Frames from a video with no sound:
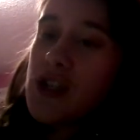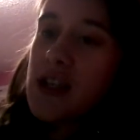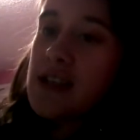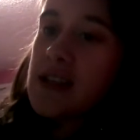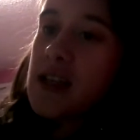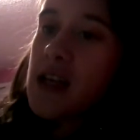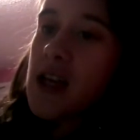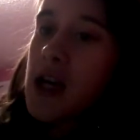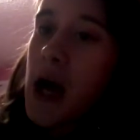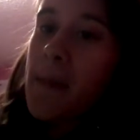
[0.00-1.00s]
just
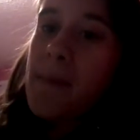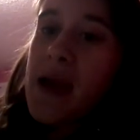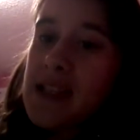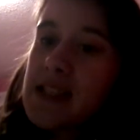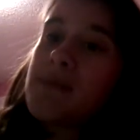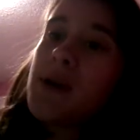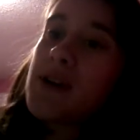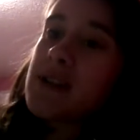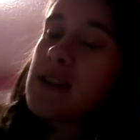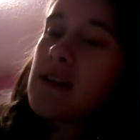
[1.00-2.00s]
amazing
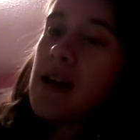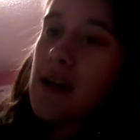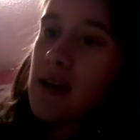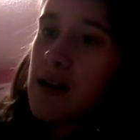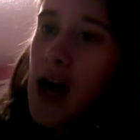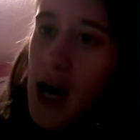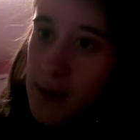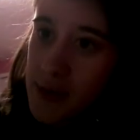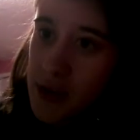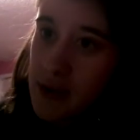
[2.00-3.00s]
person. Like I
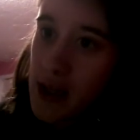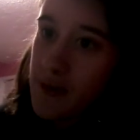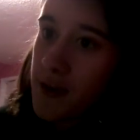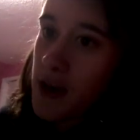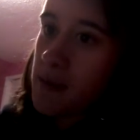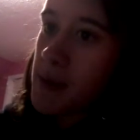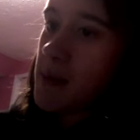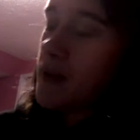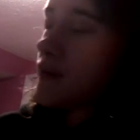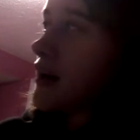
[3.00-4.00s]
am so glad for her to be
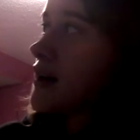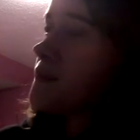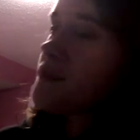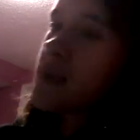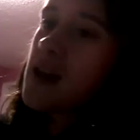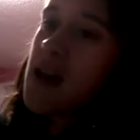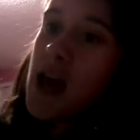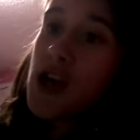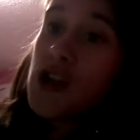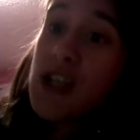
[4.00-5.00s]
my friend,
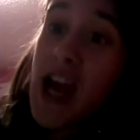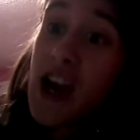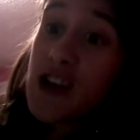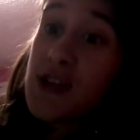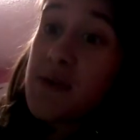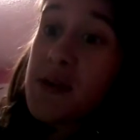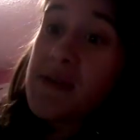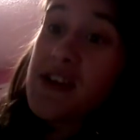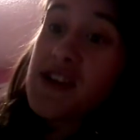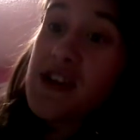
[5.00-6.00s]
and she actually wanted
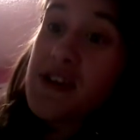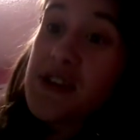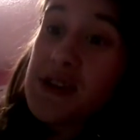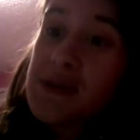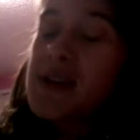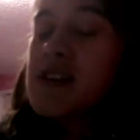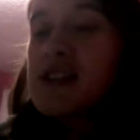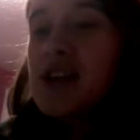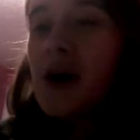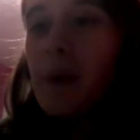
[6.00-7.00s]
me to shout out to her.
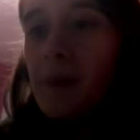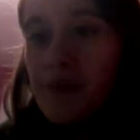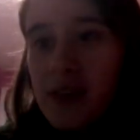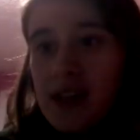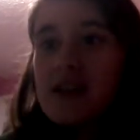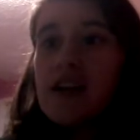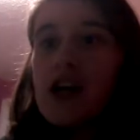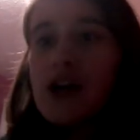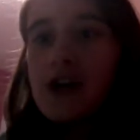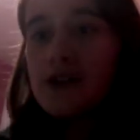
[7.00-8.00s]
So
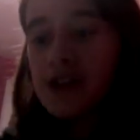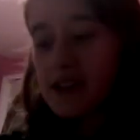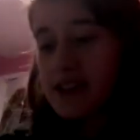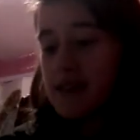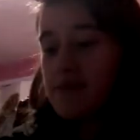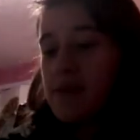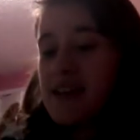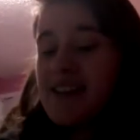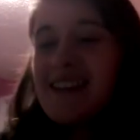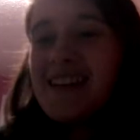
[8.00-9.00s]
here you go, Chelsea,
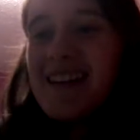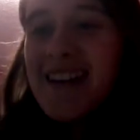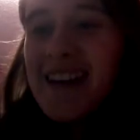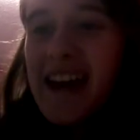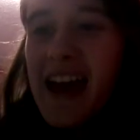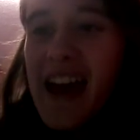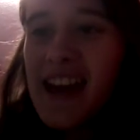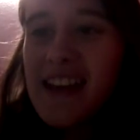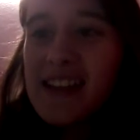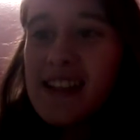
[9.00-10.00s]

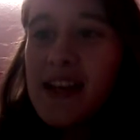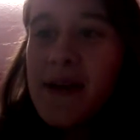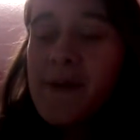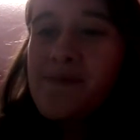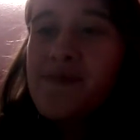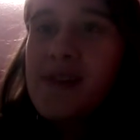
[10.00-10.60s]
and. Uh,